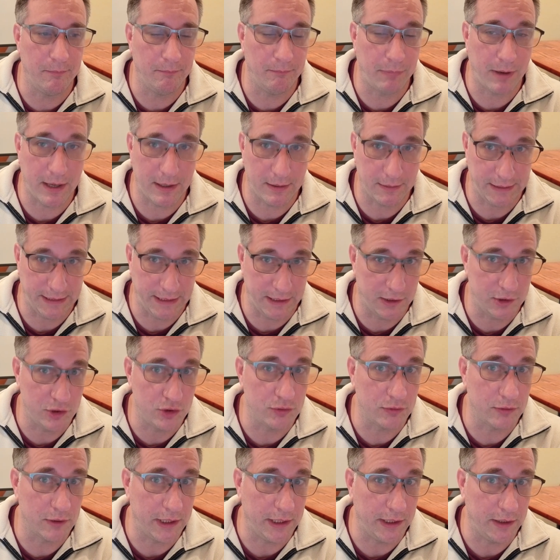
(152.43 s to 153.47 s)
bodily
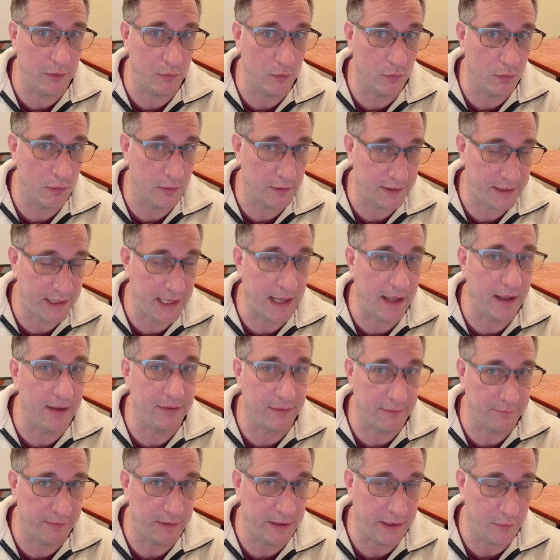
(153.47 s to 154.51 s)
injury or death
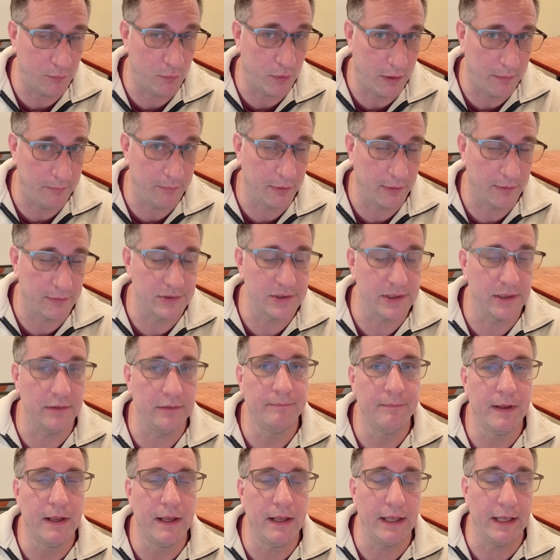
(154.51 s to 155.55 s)
of any one person